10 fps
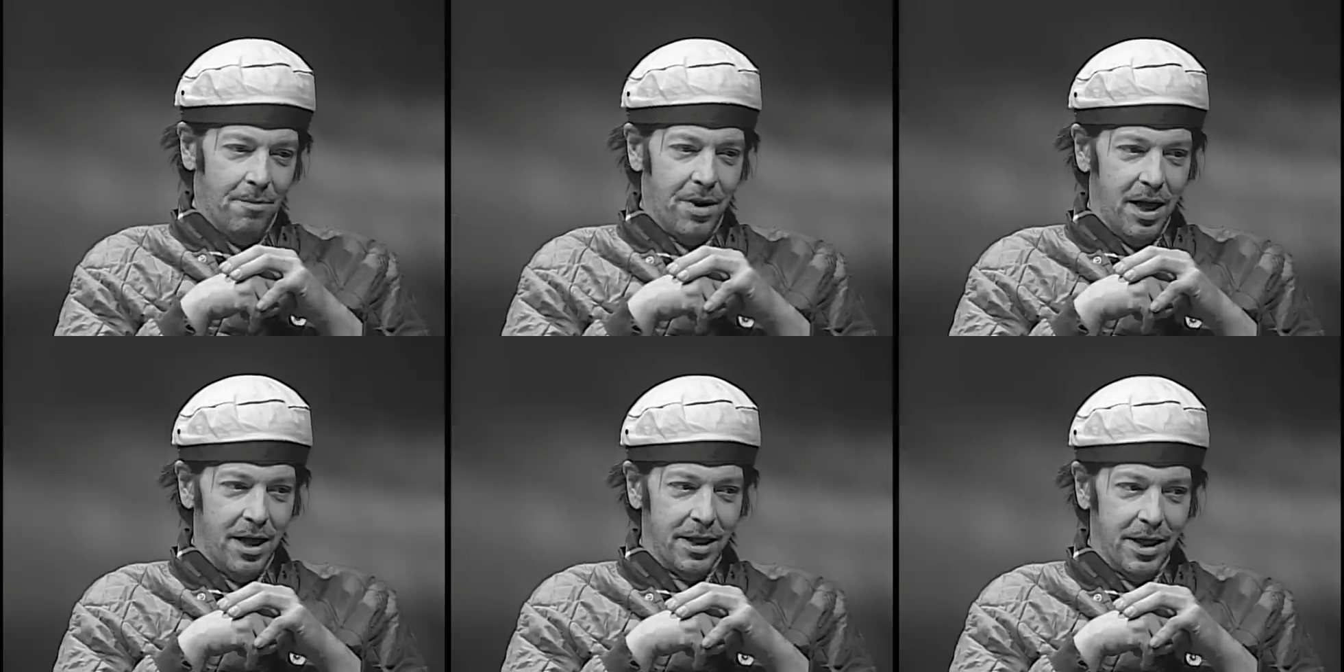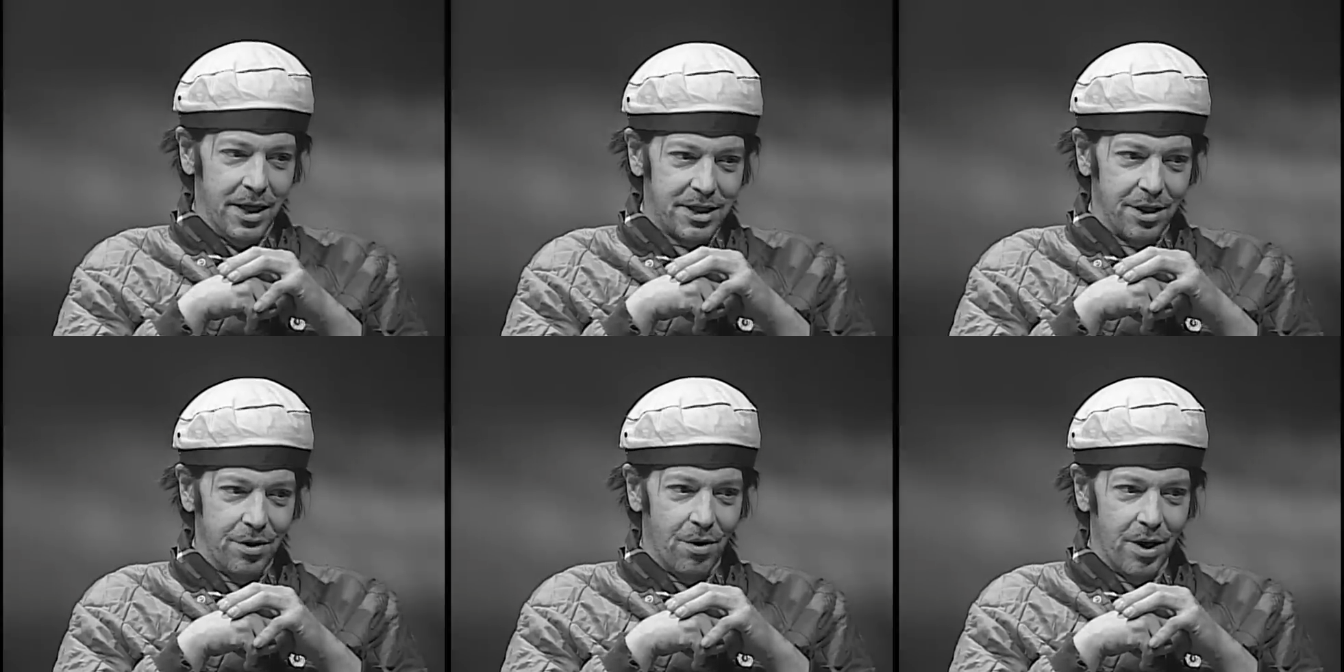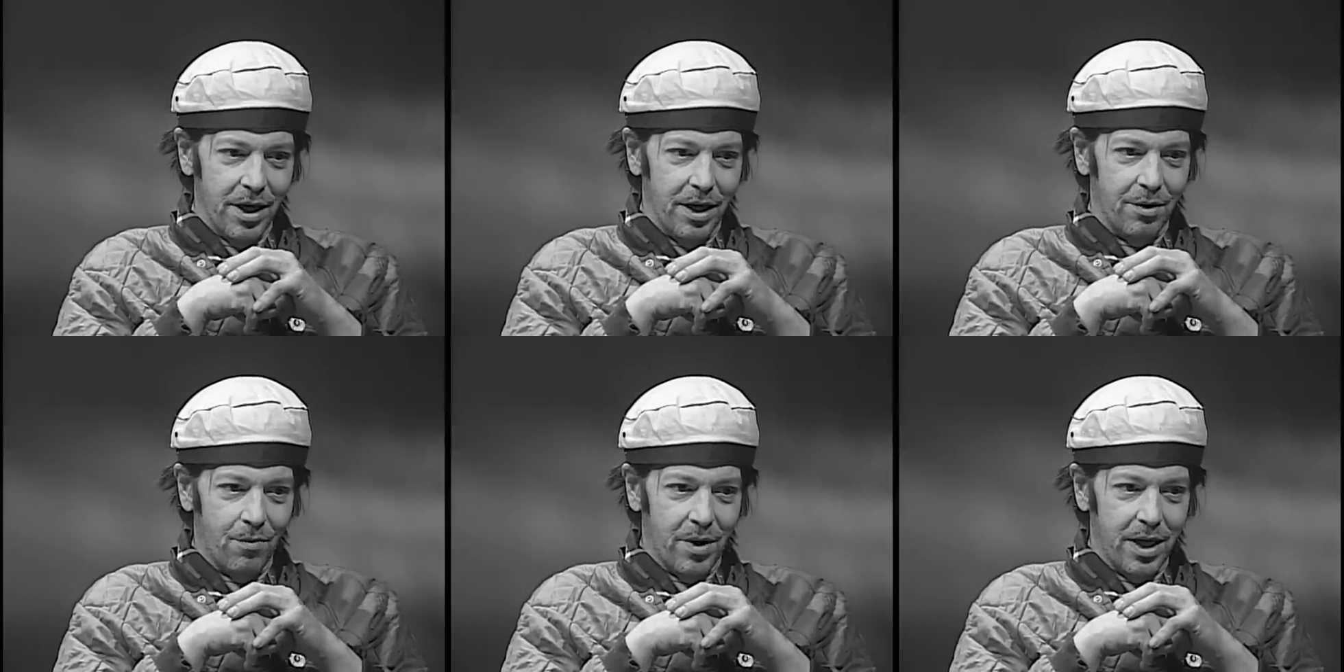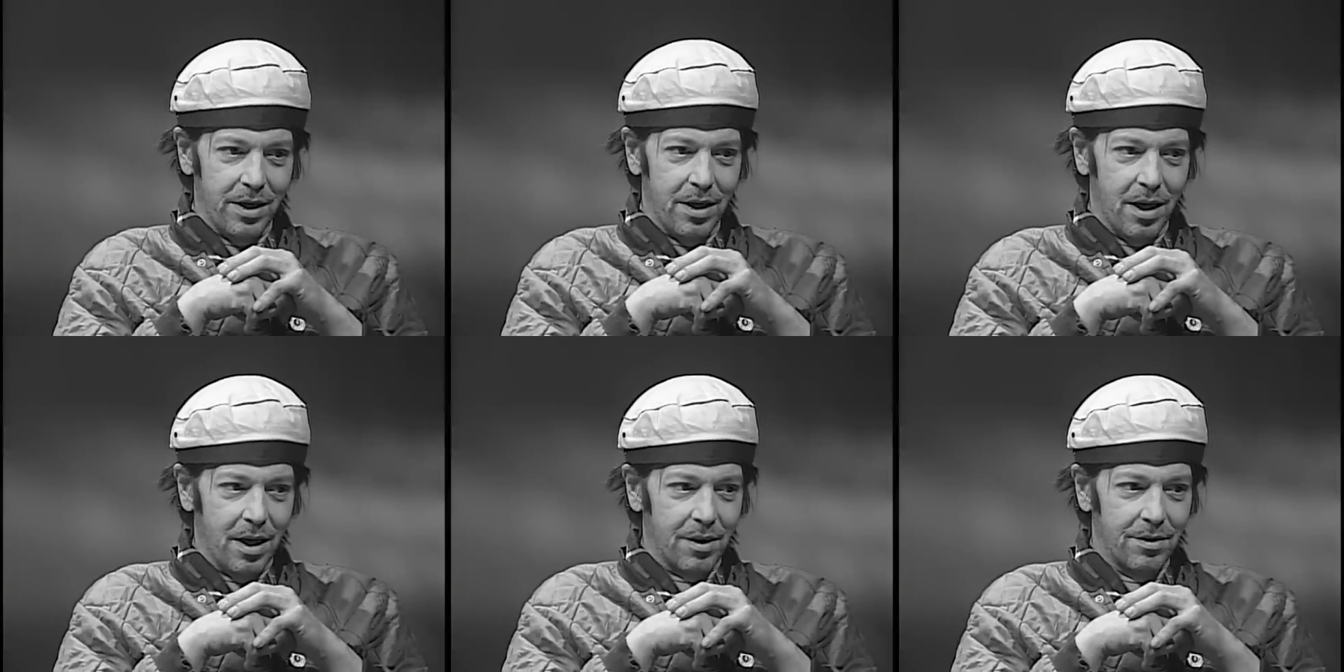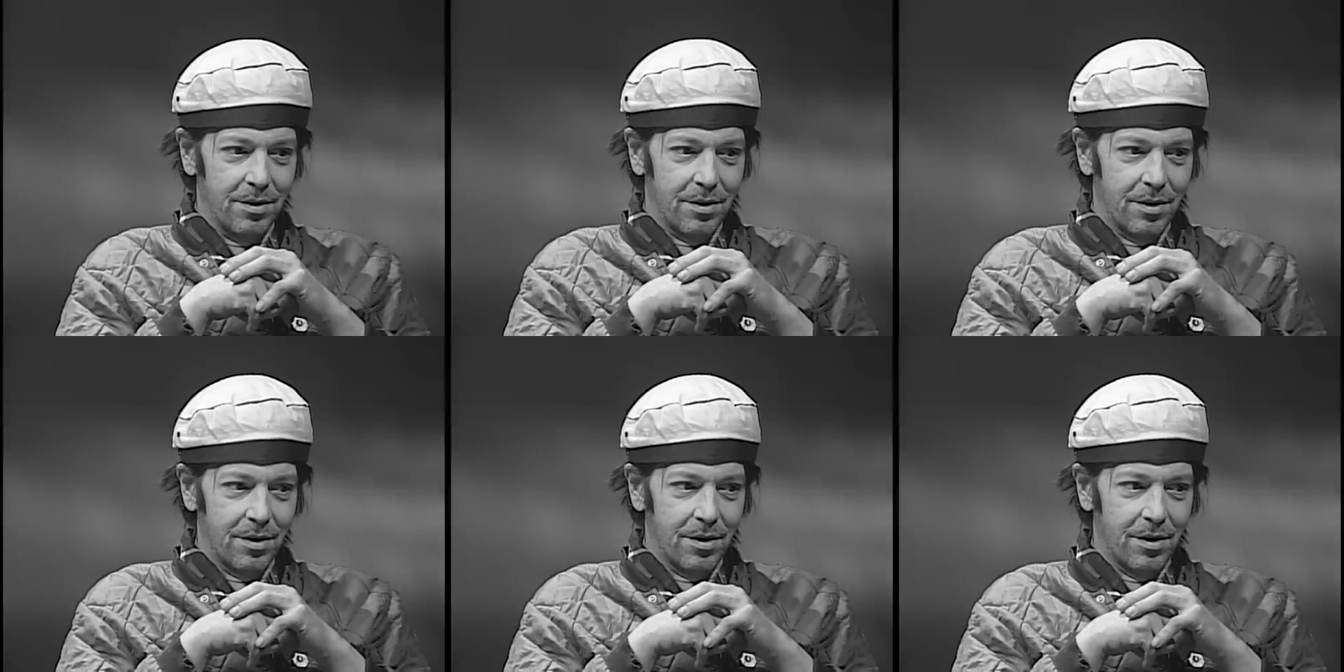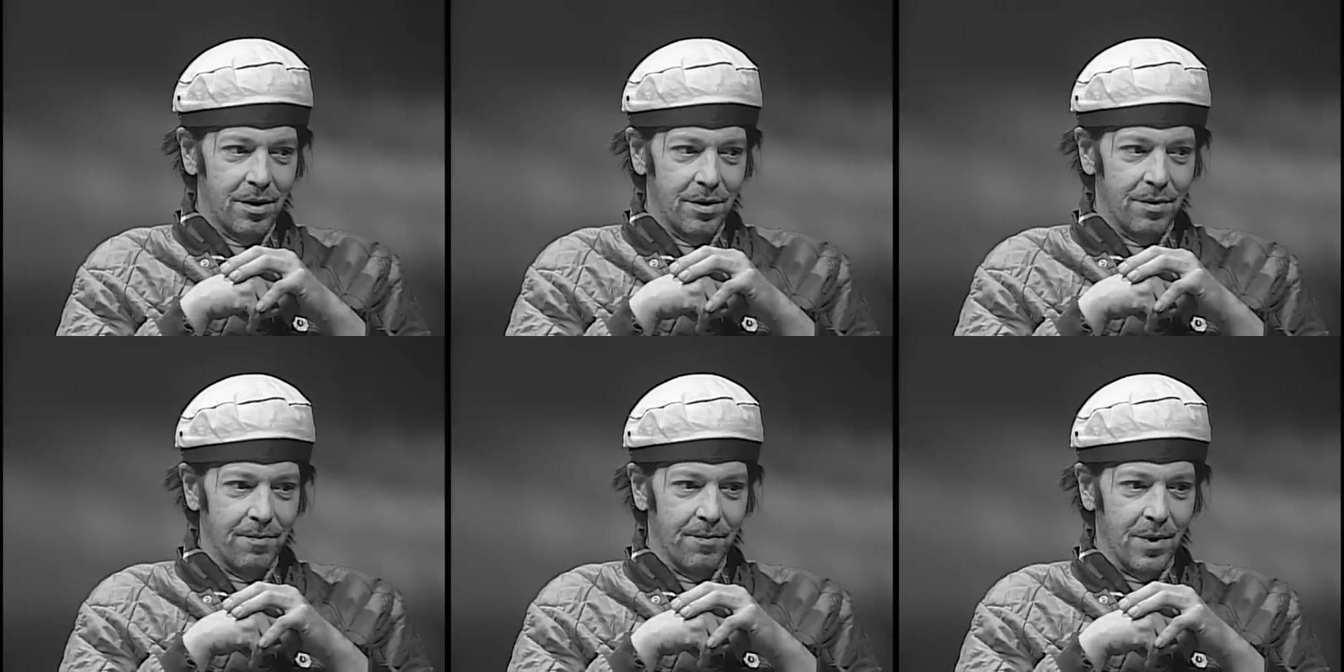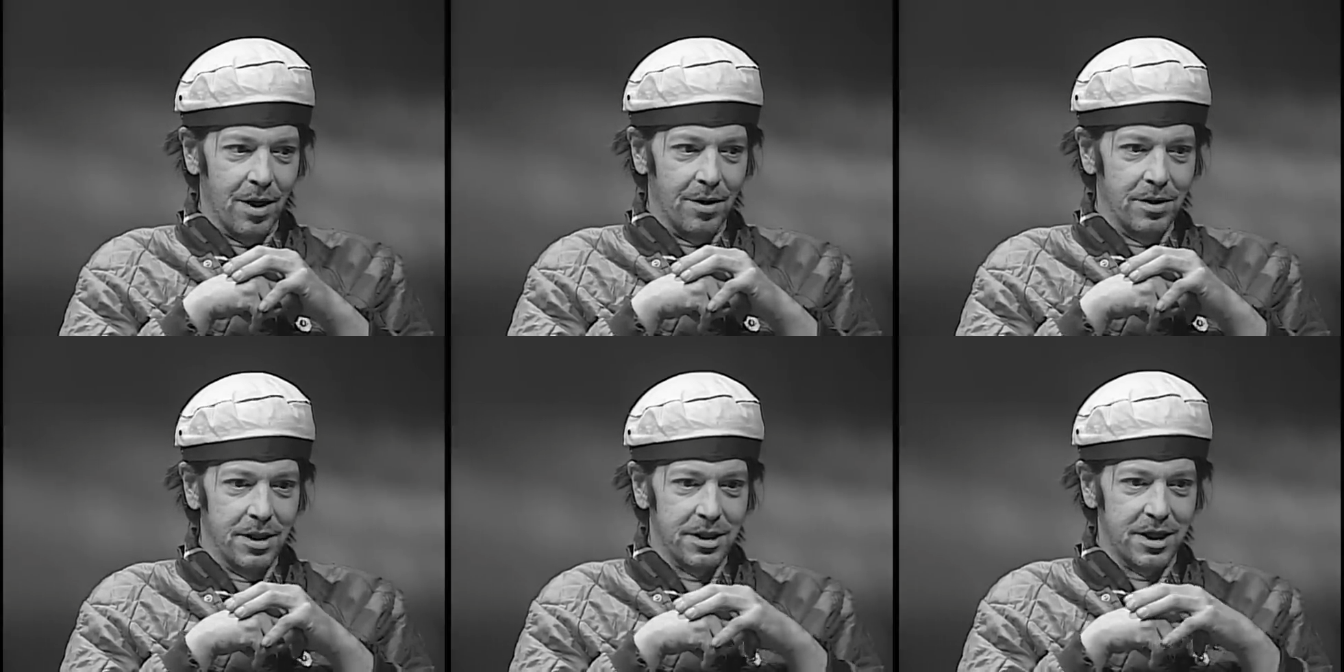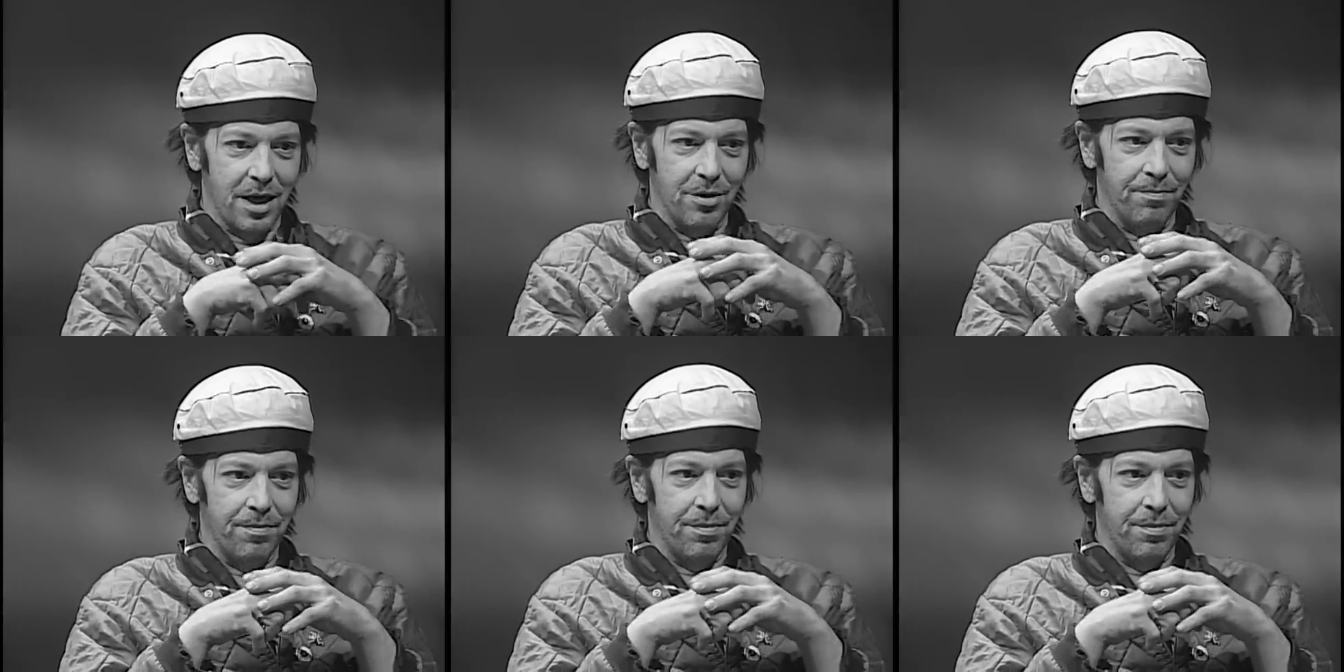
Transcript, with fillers: But it is annoying when, uh, you know, say you're,